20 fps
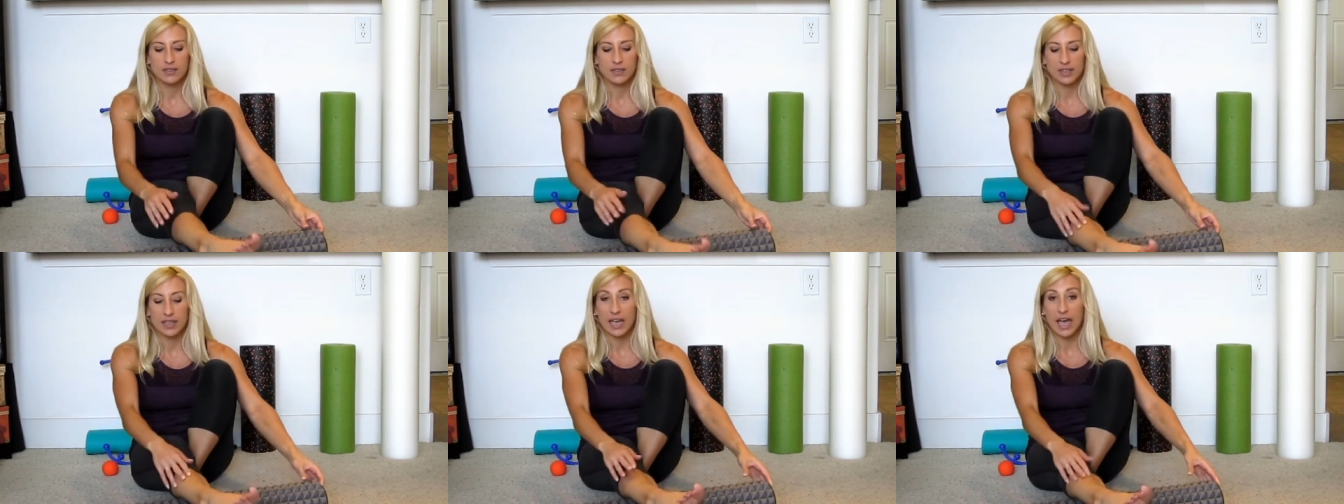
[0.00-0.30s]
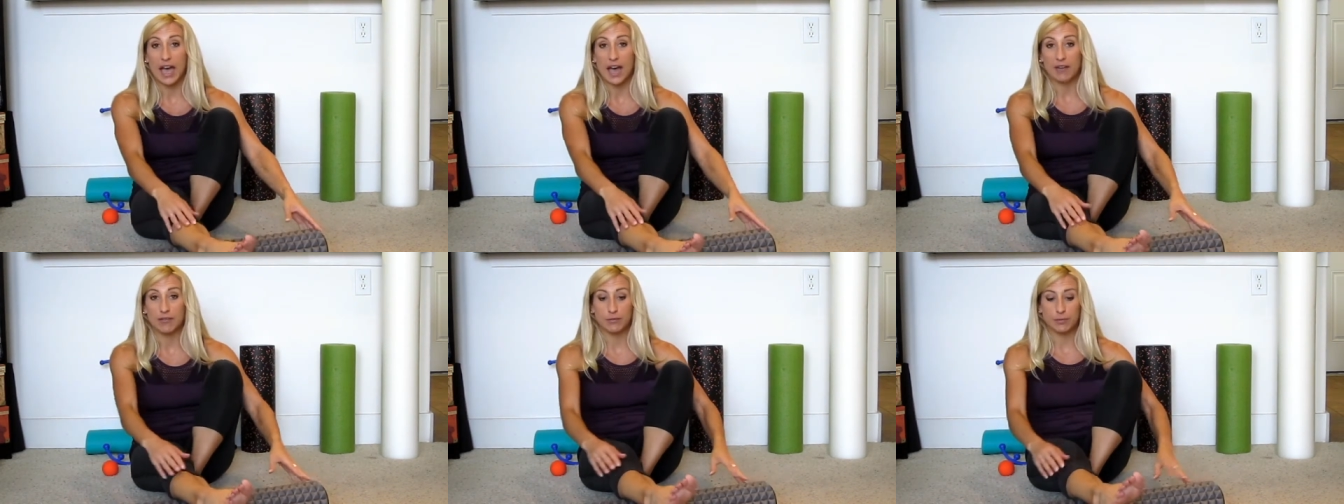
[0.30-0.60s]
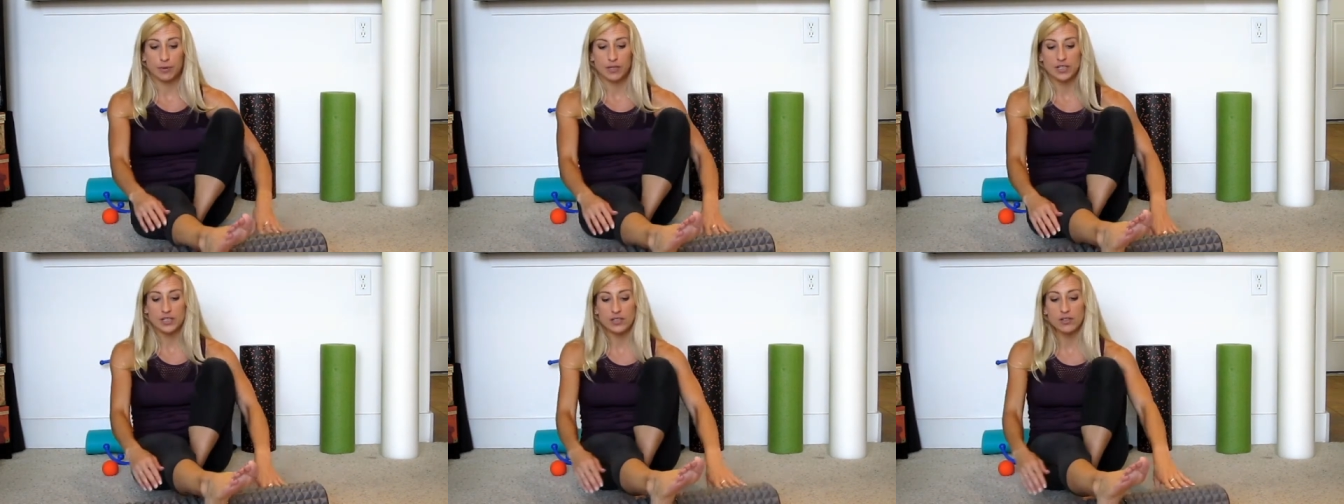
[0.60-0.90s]
the
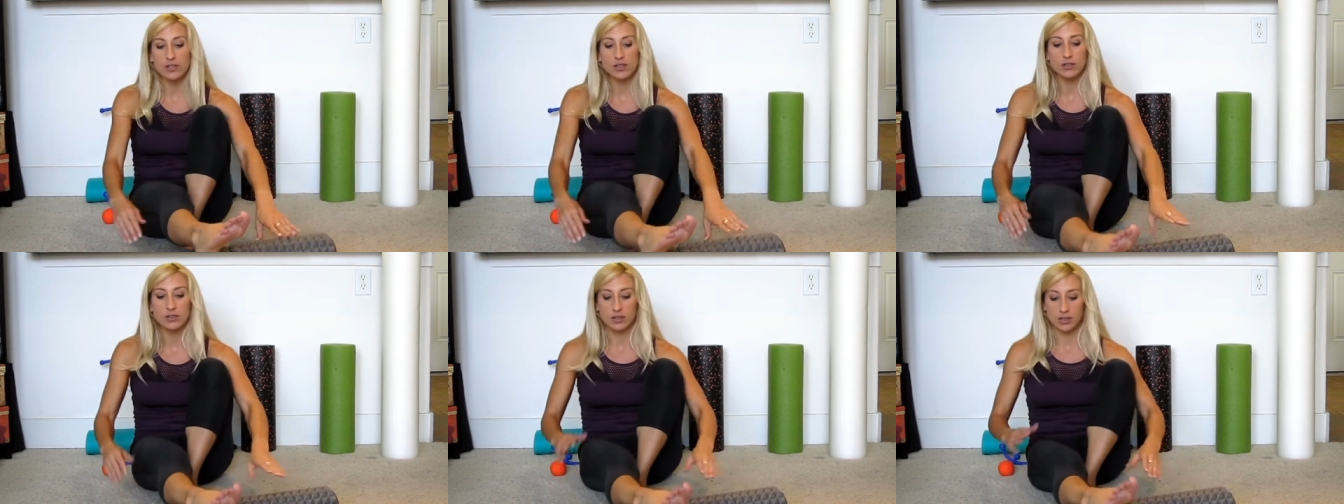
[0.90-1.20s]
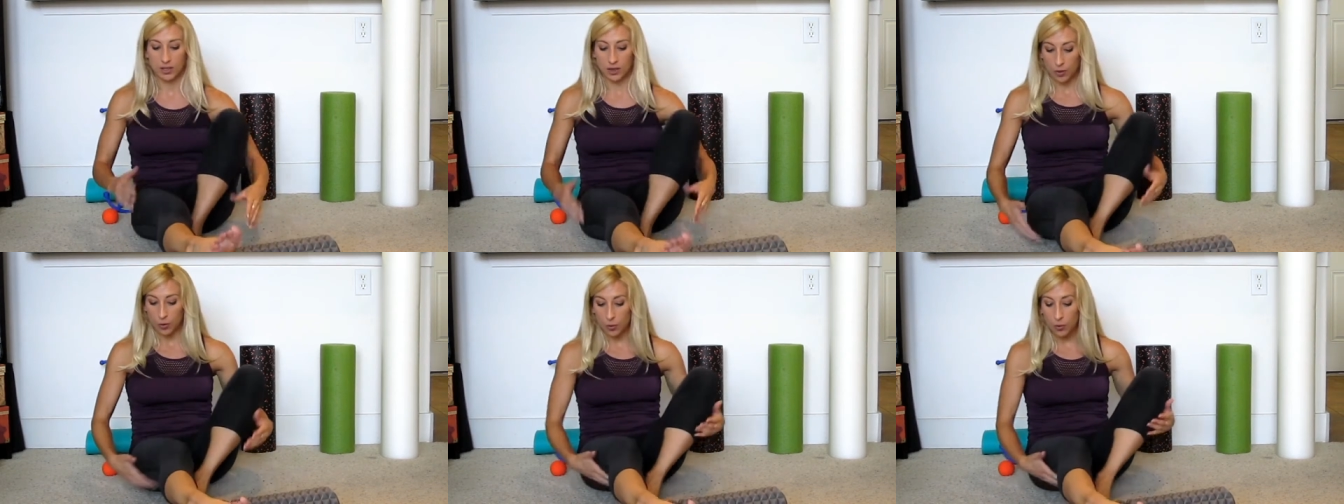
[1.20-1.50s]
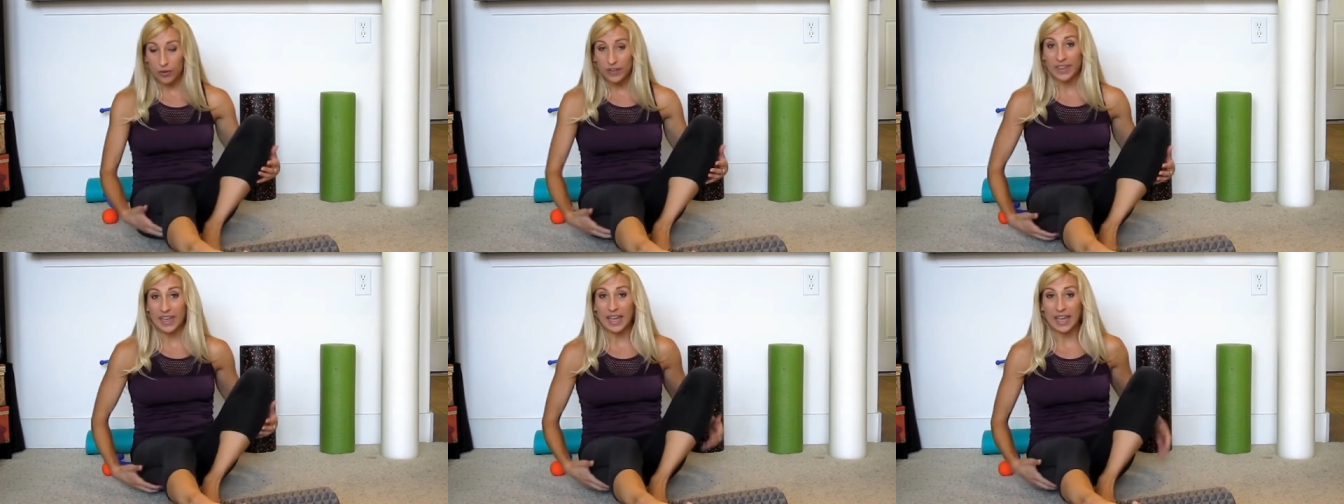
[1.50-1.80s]
calf muscle
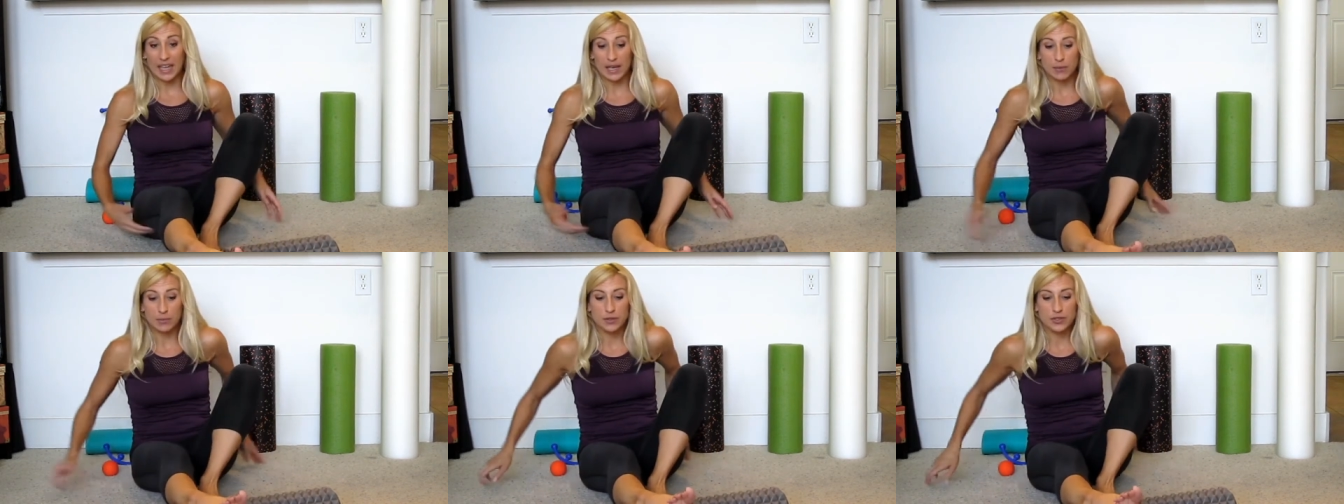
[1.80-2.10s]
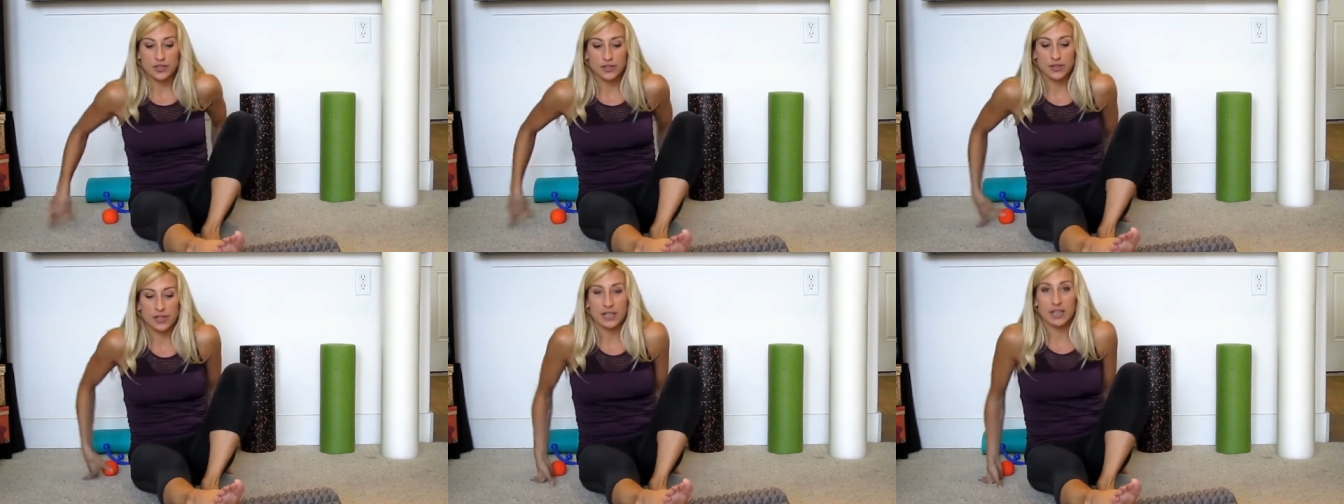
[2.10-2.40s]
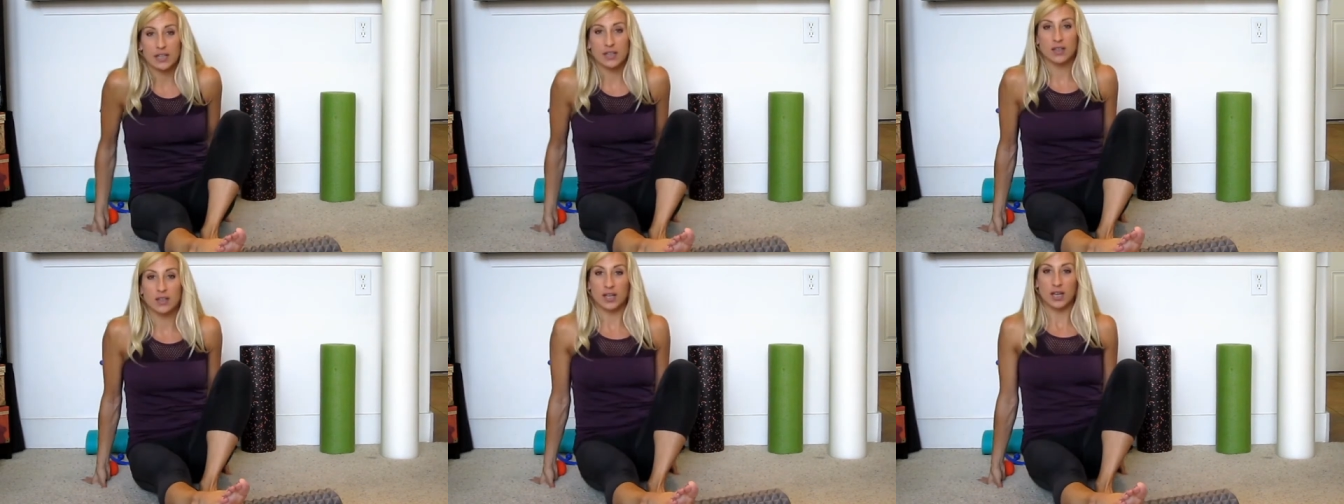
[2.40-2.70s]
or the
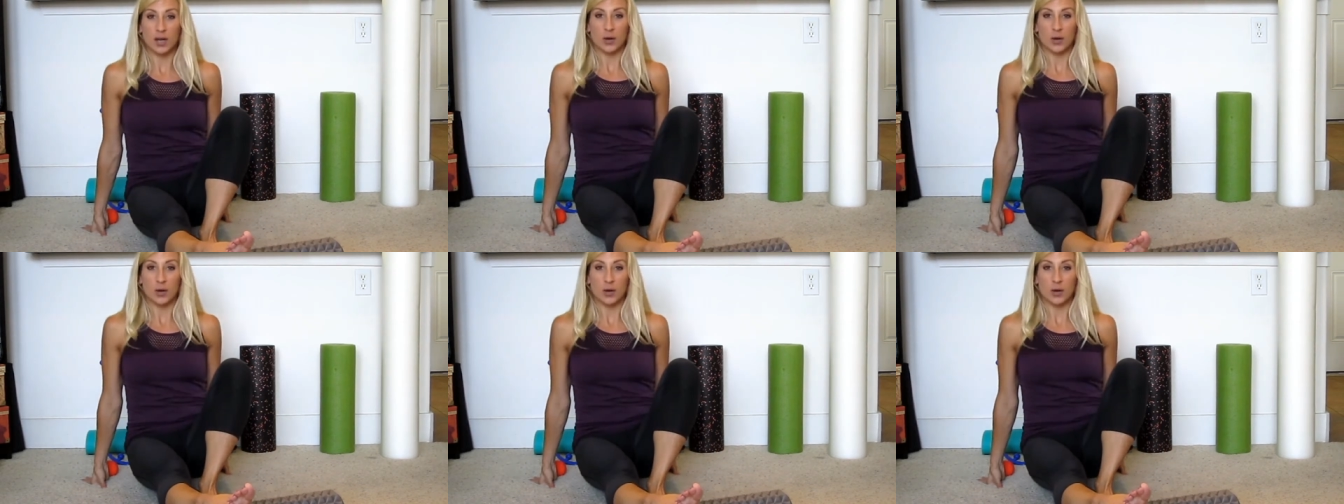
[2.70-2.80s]
hamstring,